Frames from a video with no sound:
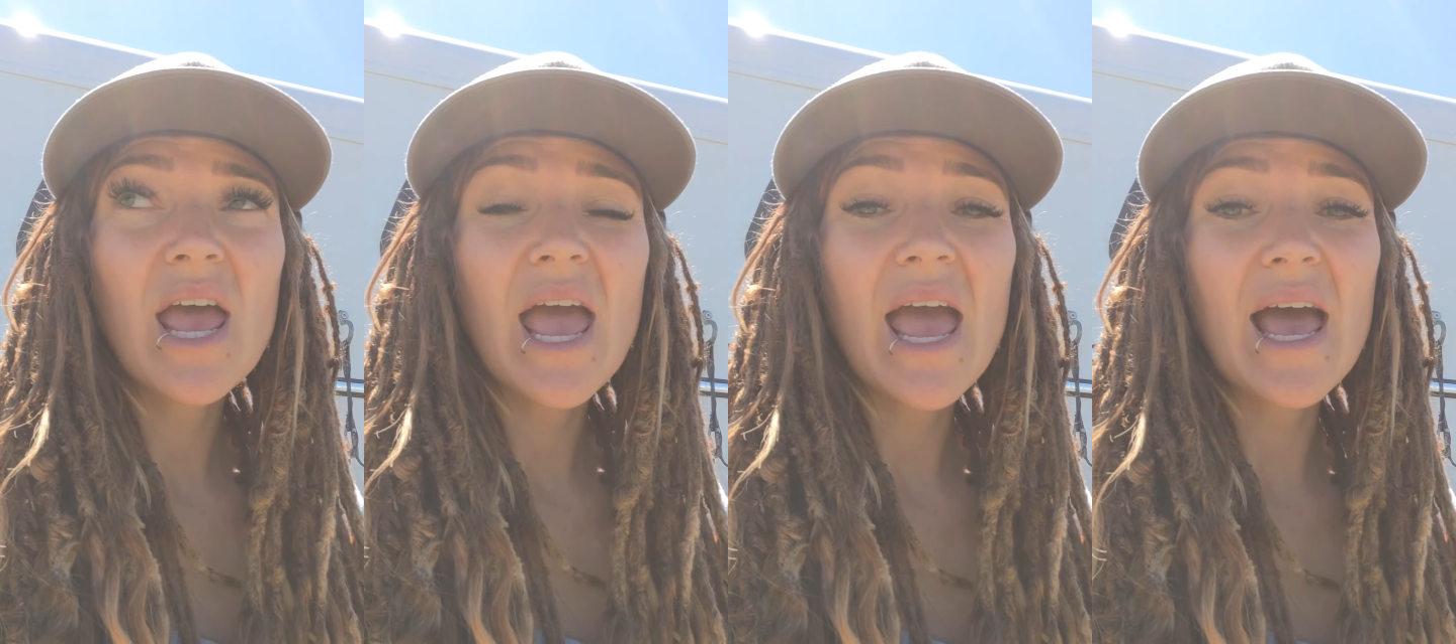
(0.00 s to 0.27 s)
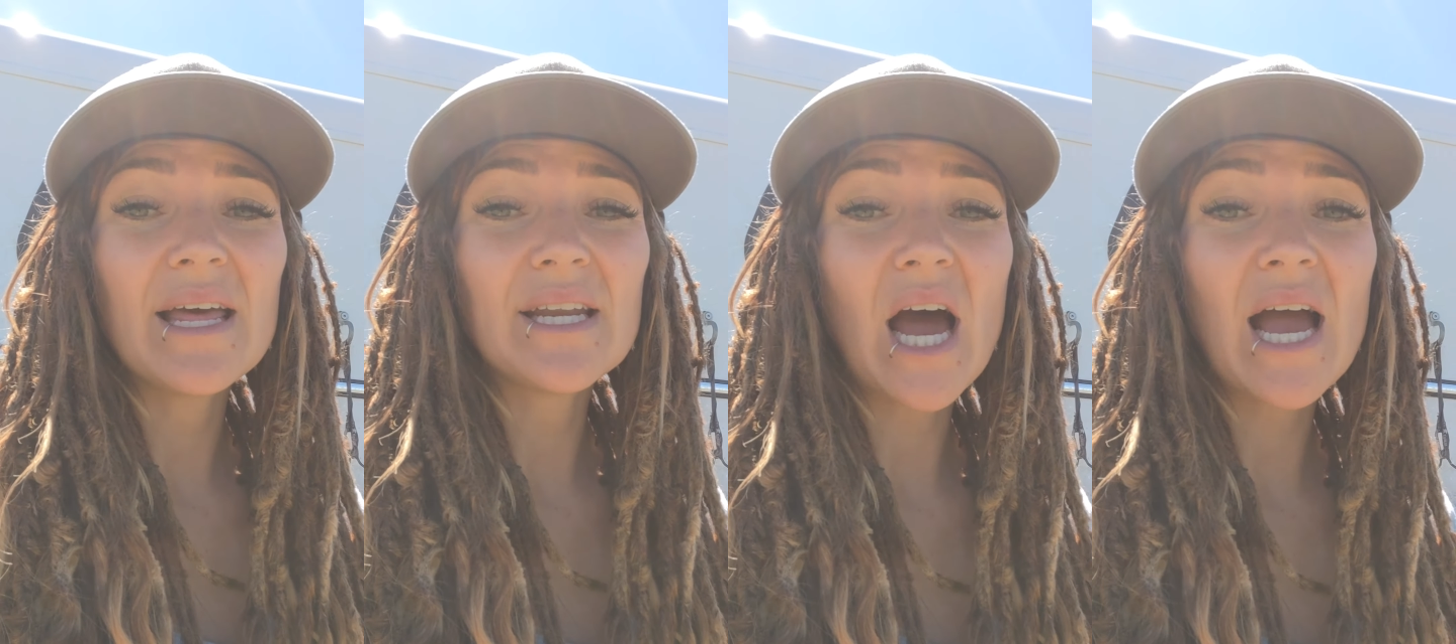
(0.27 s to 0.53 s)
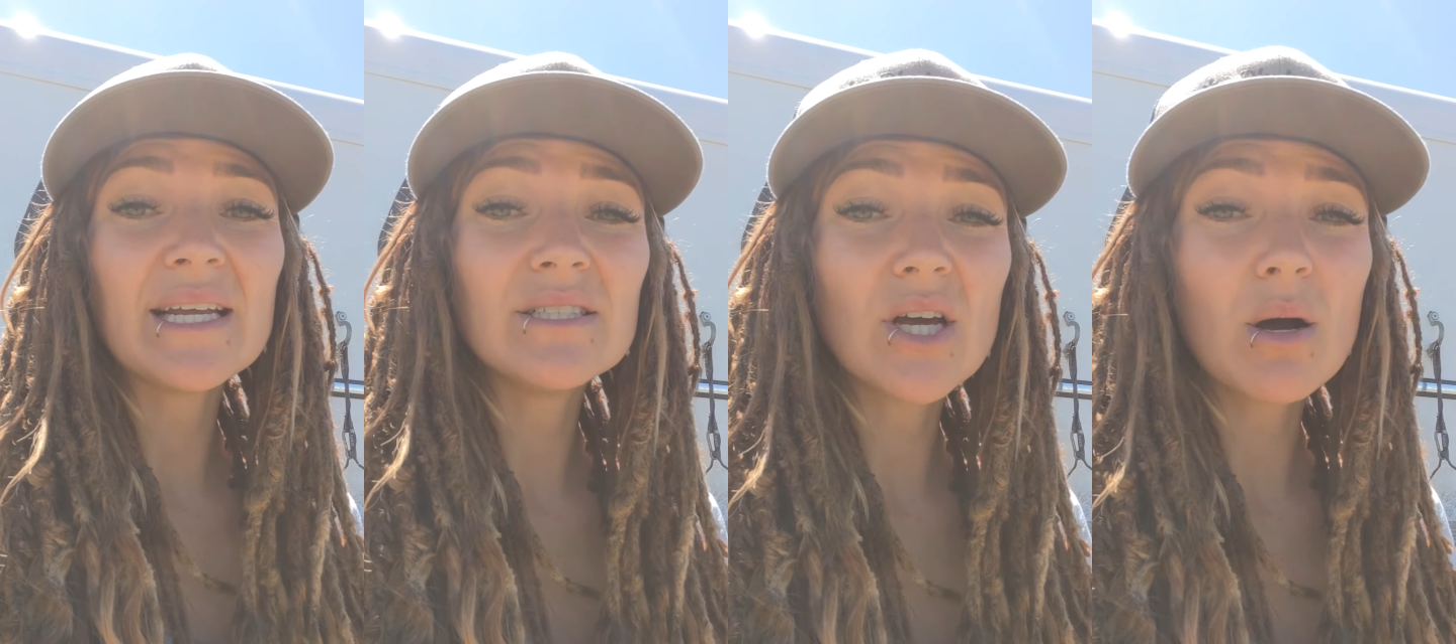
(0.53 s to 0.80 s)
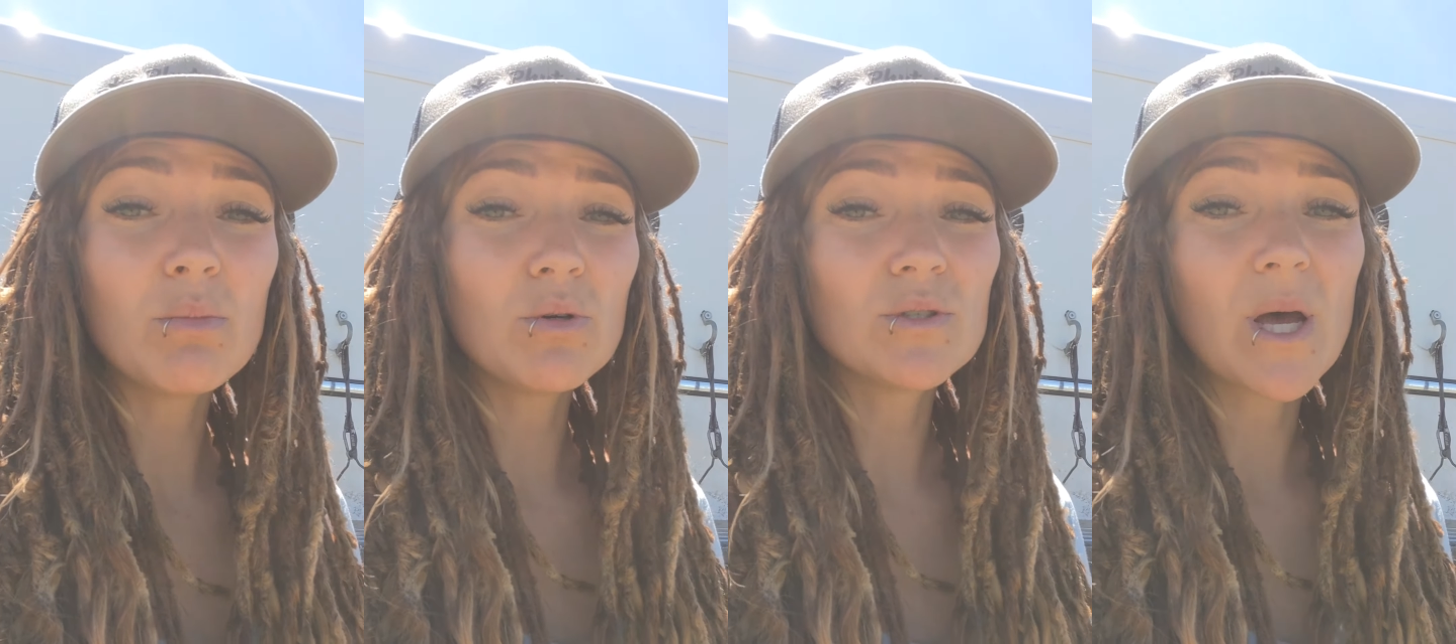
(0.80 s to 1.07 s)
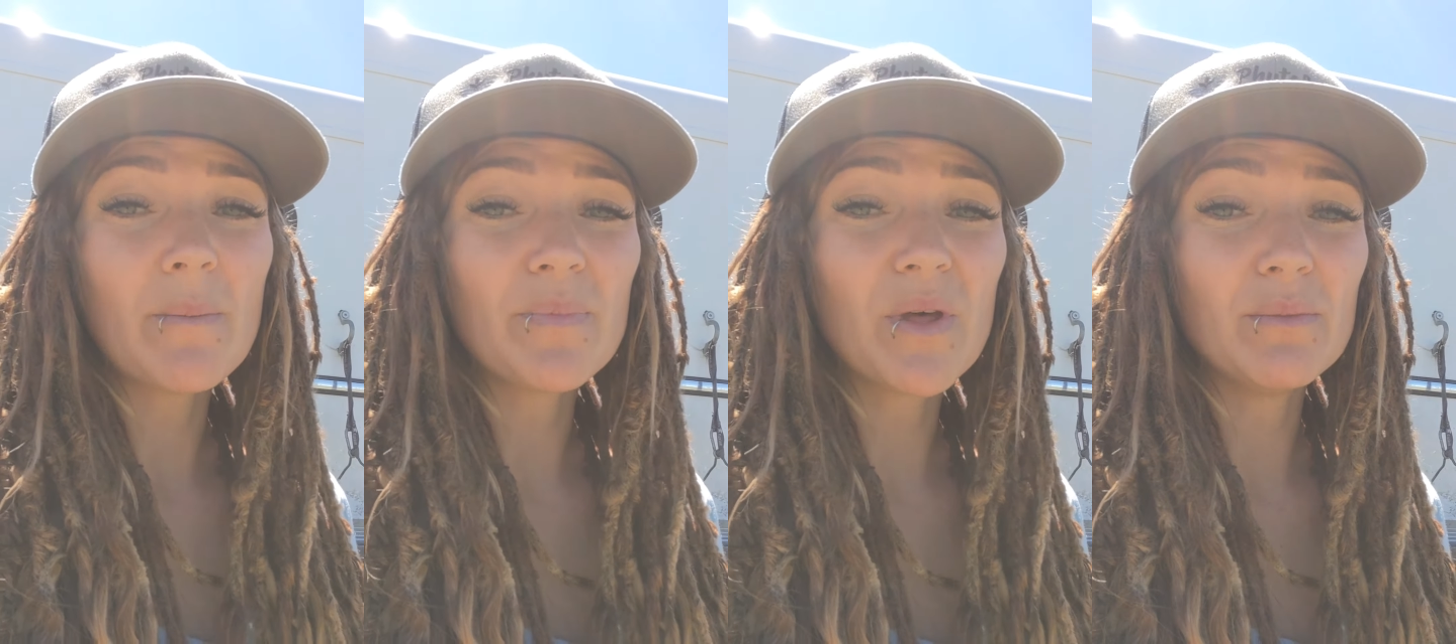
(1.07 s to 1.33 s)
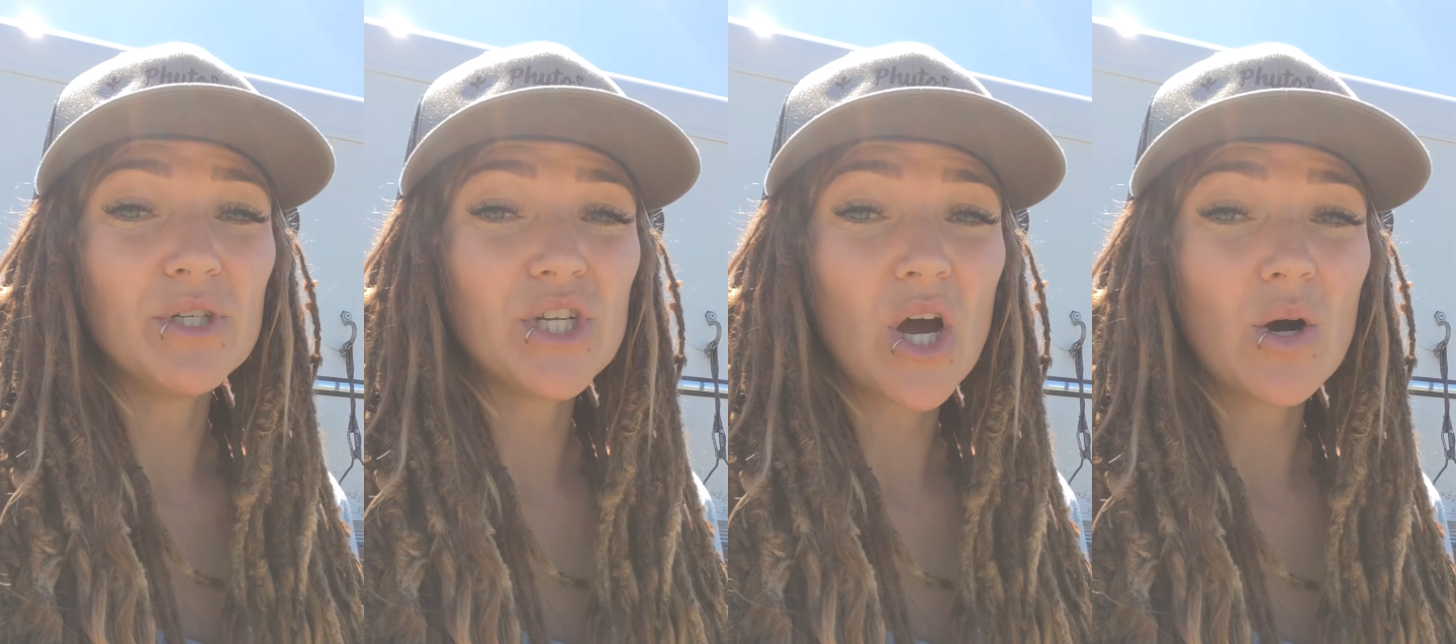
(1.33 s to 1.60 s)
and I doubled up
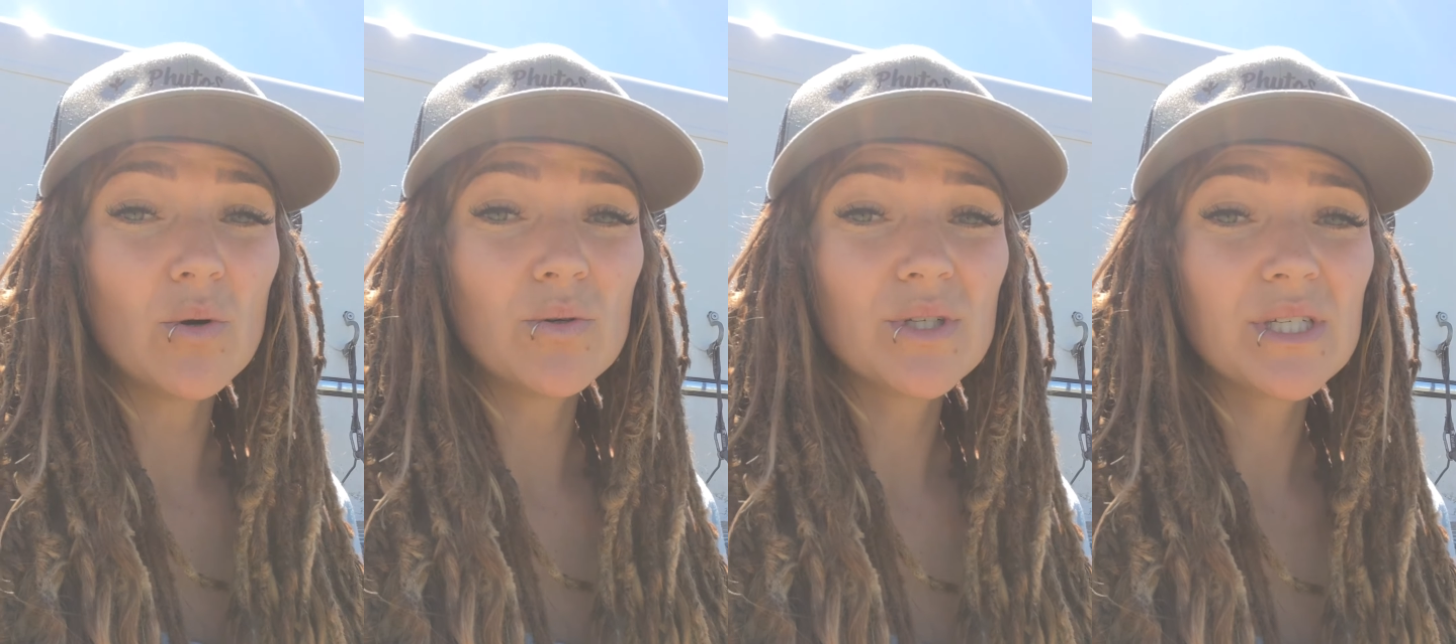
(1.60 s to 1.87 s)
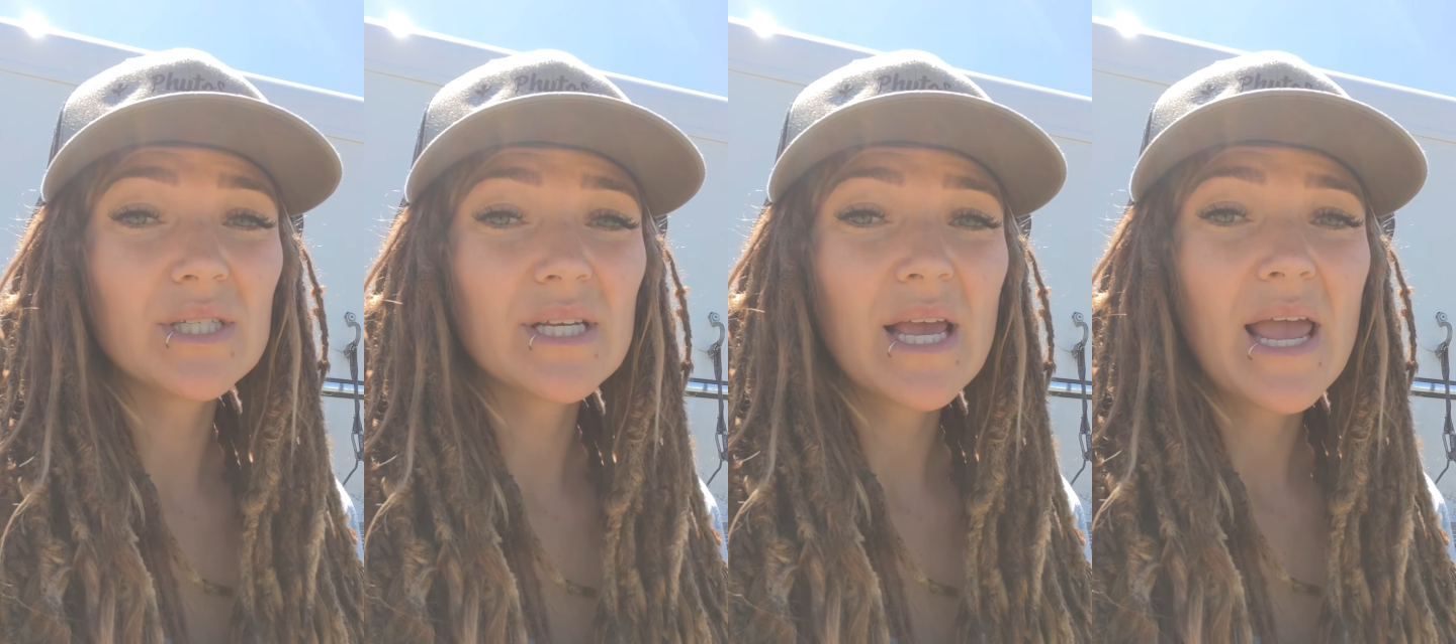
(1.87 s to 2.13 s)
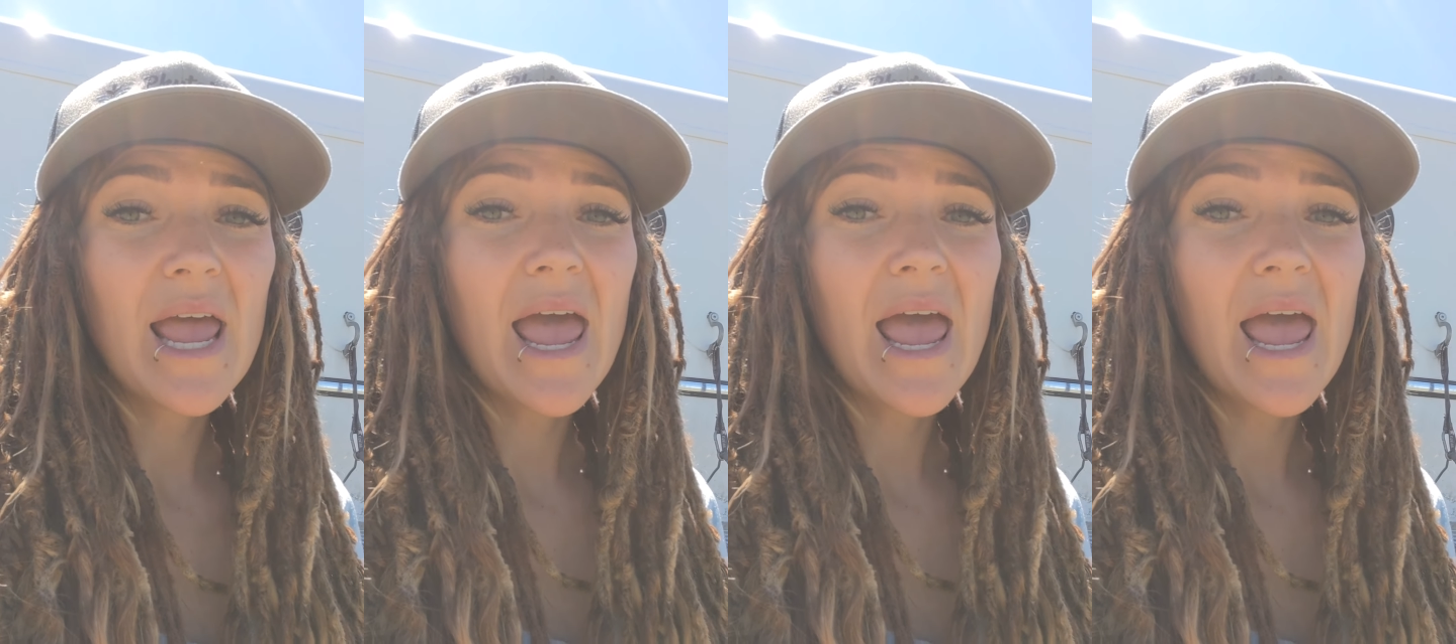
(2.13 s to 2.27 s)
the dose,